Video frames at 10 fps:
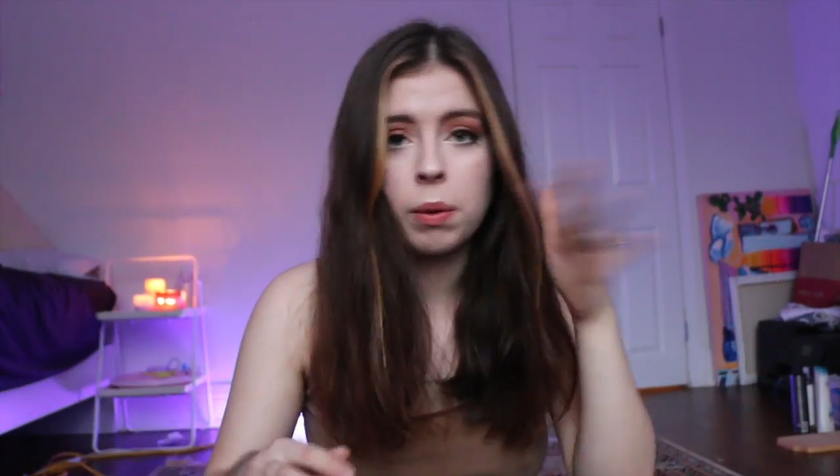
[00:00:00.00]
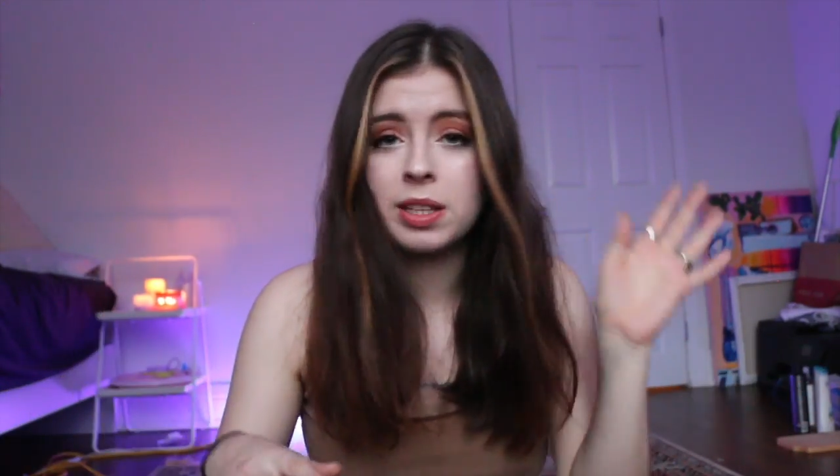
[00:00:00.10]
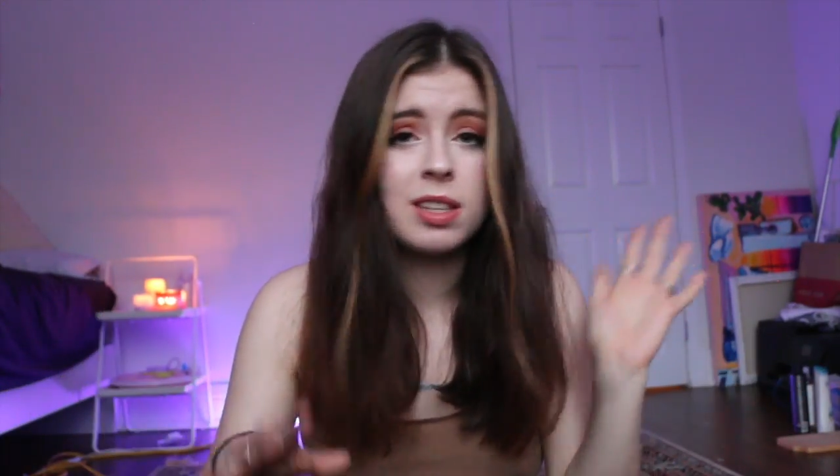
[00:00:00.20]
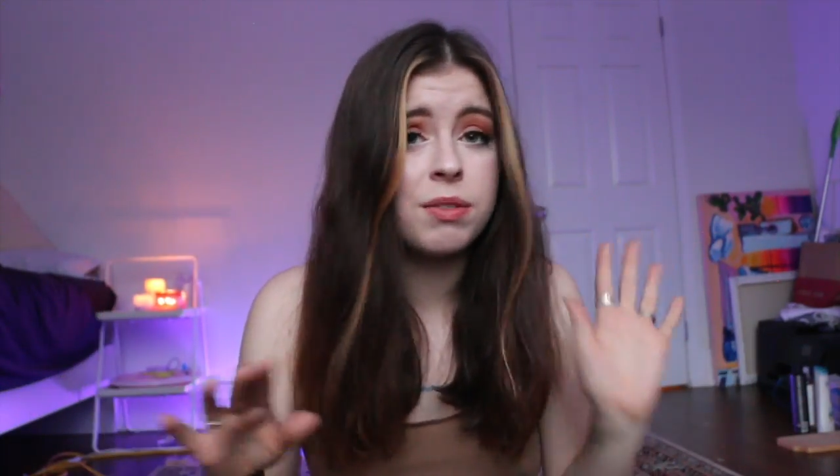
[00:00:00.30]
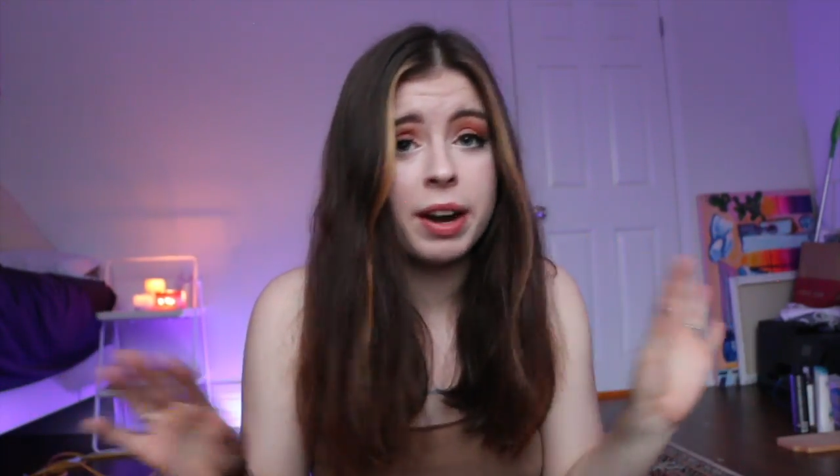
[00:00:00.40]
or
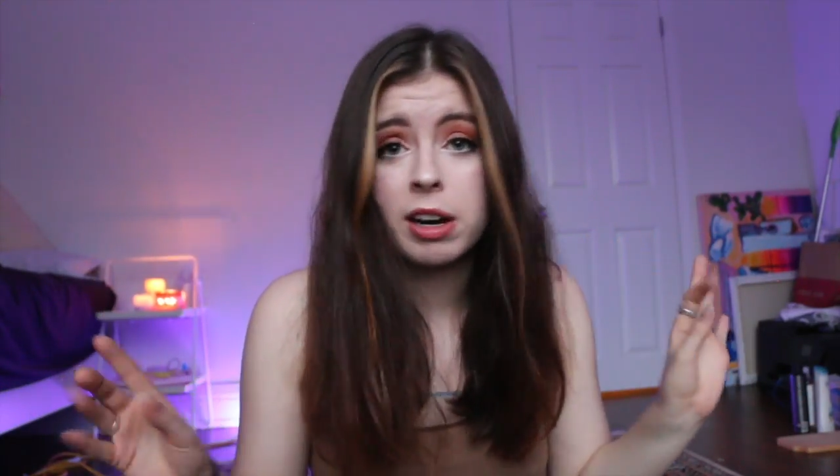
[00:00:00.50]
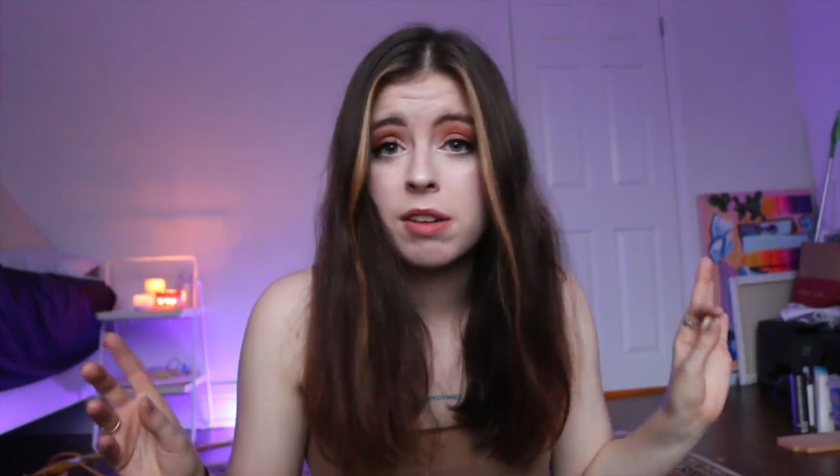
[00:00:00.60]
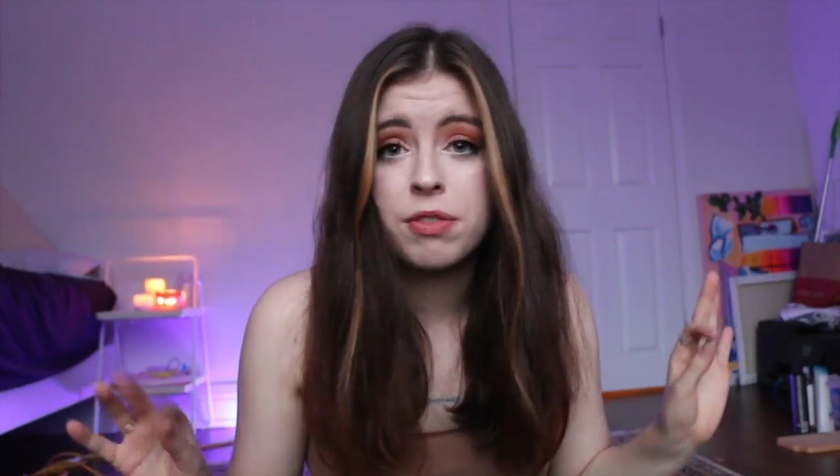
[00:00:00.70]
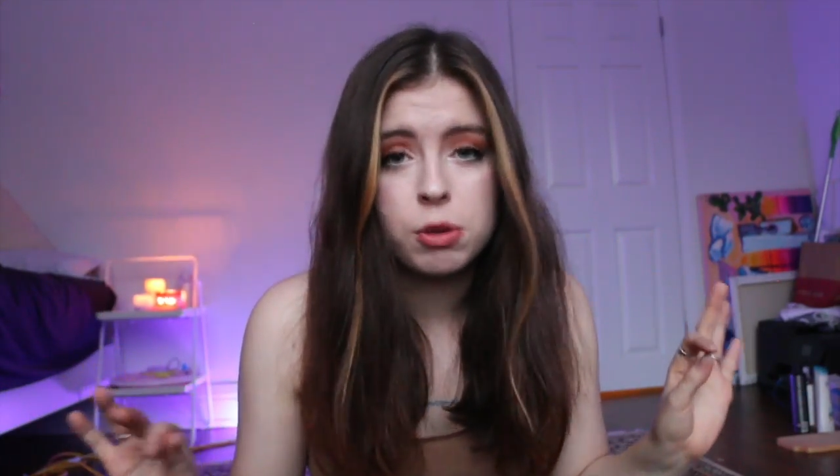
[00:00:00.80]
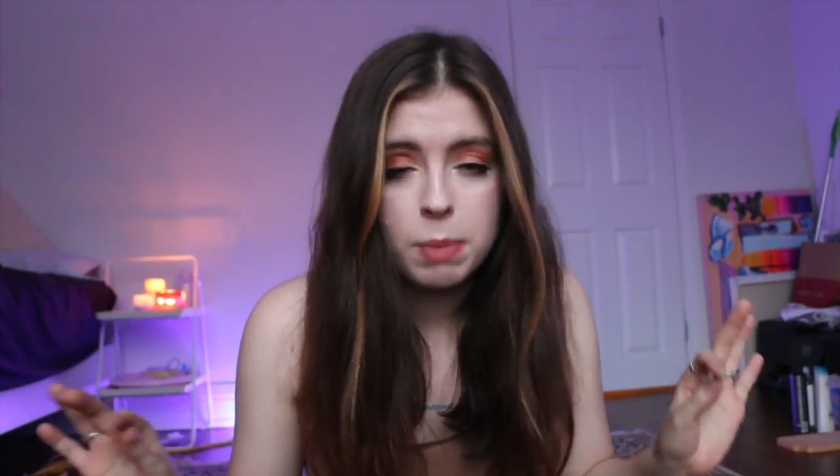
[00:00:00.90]
it's the
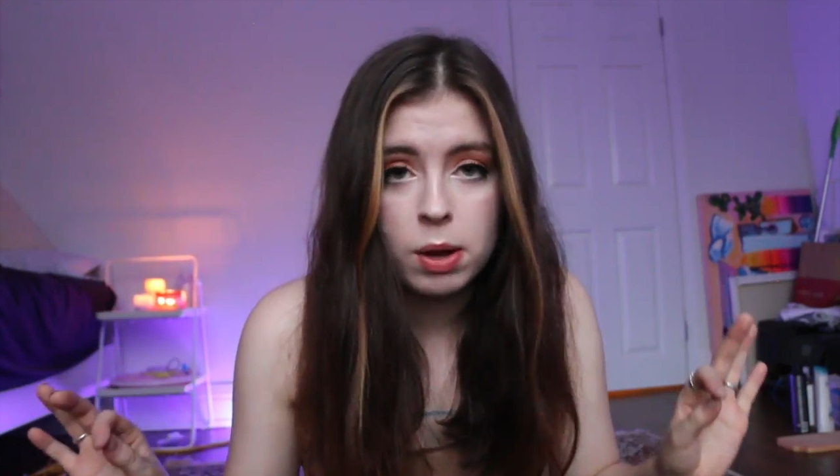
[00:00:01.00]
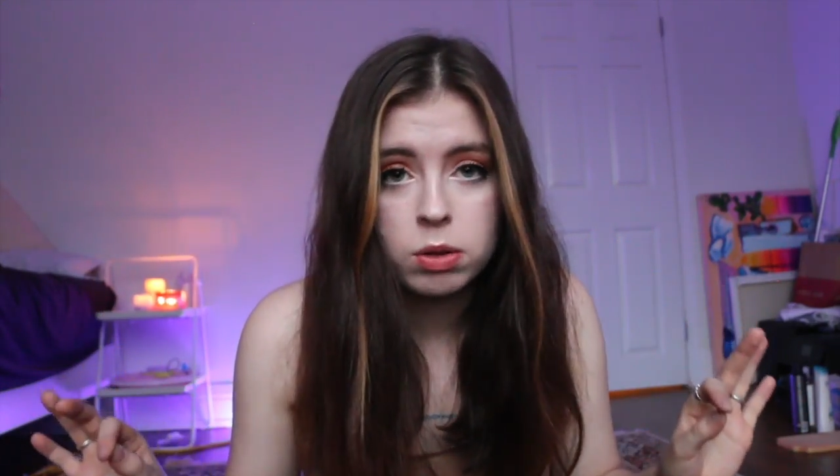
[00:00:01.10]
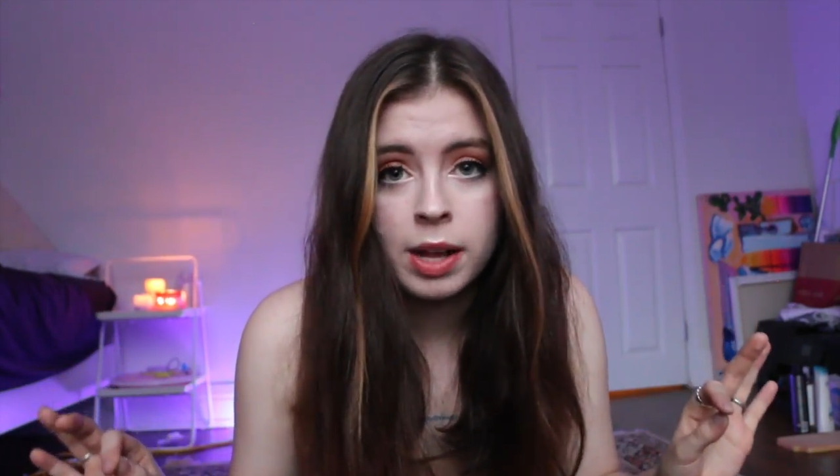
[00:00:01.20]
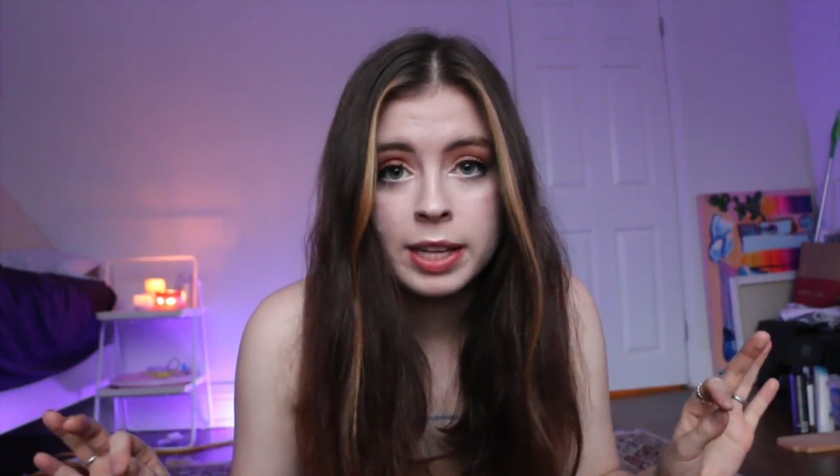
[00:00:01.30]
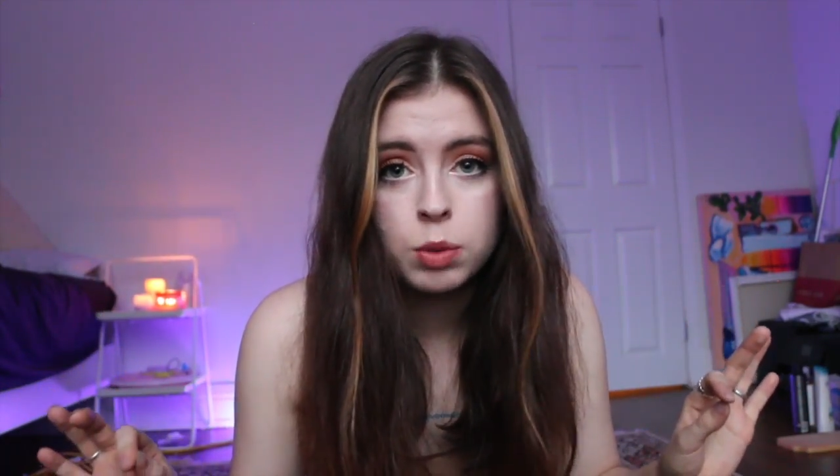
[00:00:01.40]
very few male
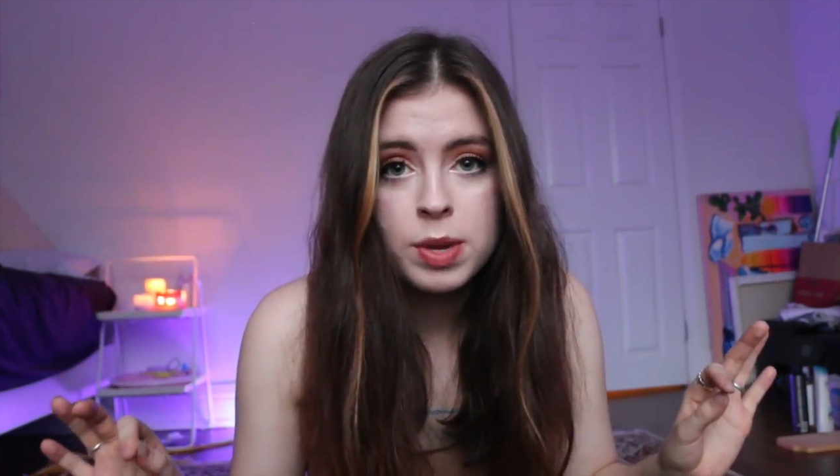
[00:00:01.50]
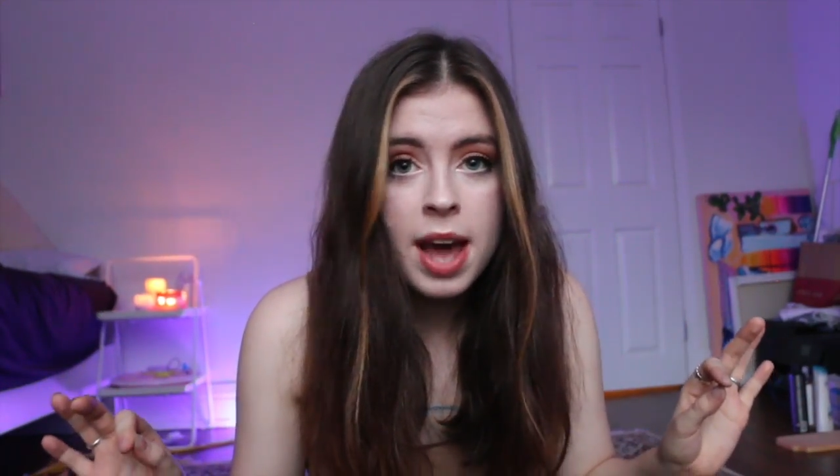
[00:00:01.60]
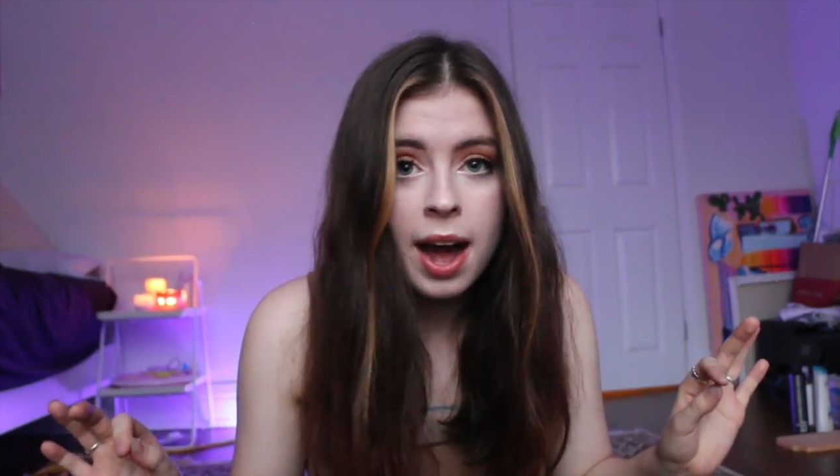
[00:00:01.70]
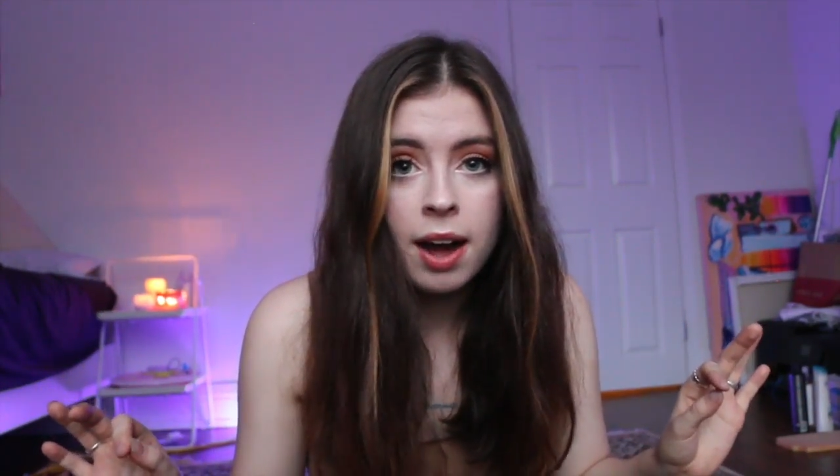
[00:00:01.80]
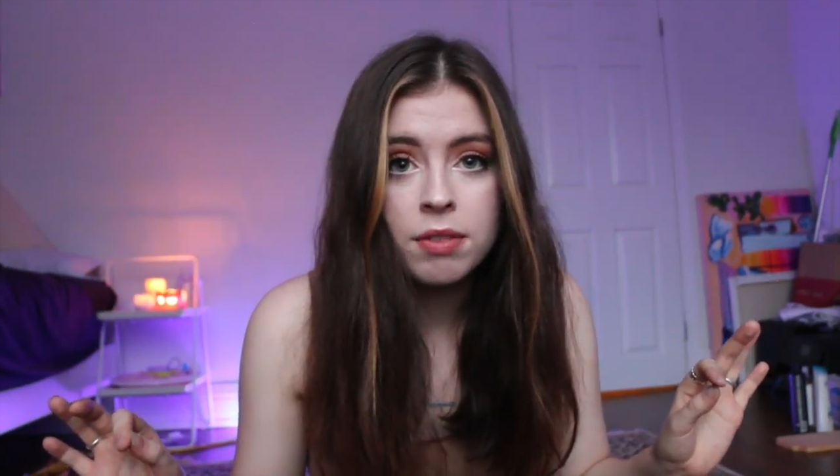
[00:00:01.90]
clients
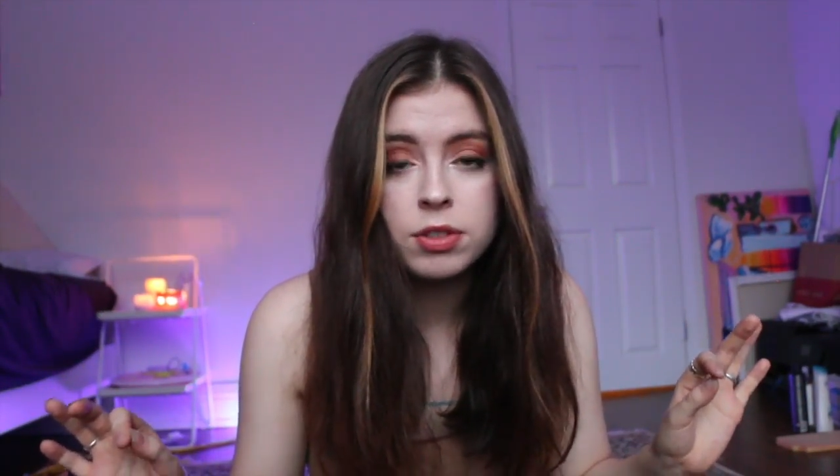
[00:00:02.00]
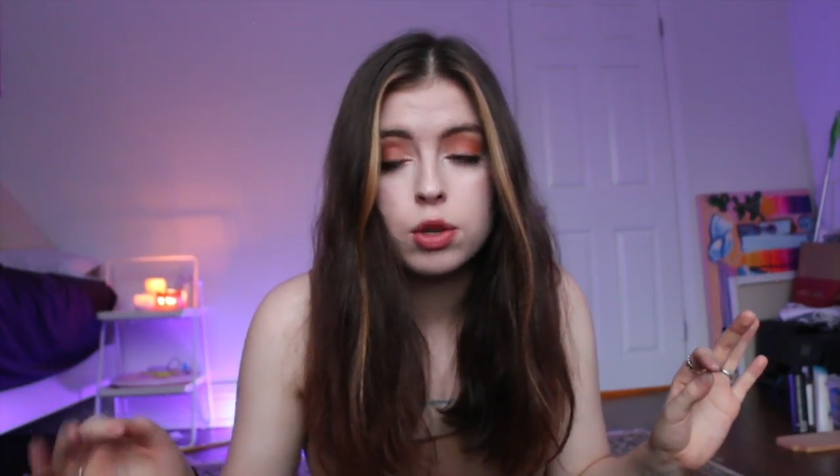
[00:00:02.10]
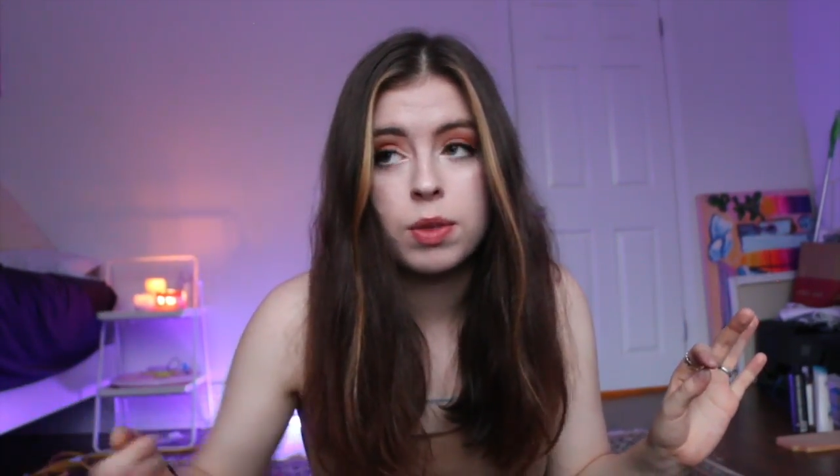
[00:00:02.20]
we have,